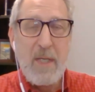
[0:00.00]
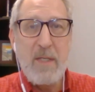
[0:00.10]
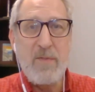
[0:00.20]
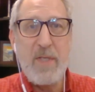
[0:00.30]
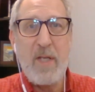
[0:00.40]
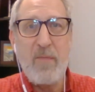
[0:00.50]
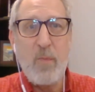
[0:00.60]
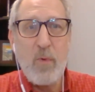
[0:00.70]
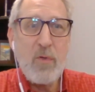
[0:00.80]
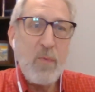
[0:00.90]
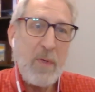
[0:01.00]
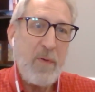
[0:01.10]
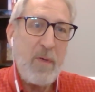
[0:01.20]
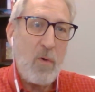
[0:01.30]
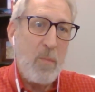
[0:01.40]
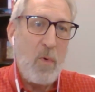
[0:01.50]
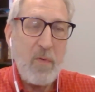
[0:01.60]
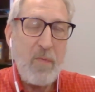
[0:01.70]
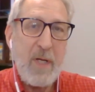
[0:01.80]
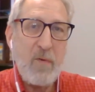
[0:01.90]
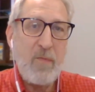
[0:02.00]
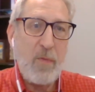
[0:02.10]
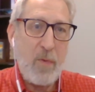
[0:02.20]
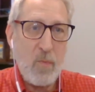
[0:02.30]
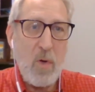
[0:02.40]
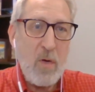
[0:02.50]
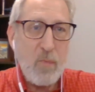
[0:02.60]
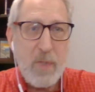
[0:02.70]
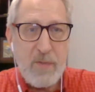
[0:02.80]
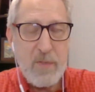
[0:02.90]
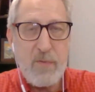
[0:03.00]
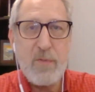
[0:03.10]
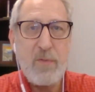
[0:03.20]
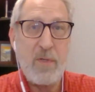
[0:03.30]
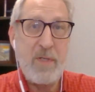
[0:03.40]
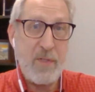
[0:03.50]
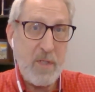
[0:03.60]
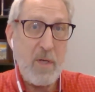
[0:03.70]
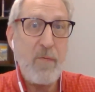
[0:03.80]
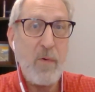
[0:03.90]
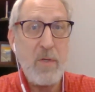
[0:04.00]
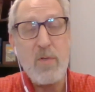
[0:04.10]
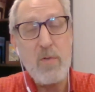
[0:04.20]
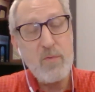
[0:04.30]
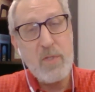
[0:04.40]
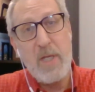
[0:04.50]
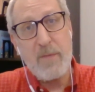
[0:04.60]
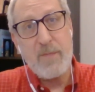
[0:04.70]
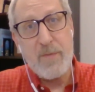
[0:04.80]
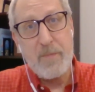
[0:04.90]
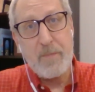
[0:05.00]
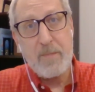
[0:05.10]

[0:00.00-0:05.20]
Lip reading: is that if we're driven or motivated for the wrong reasons to discover and use gifts,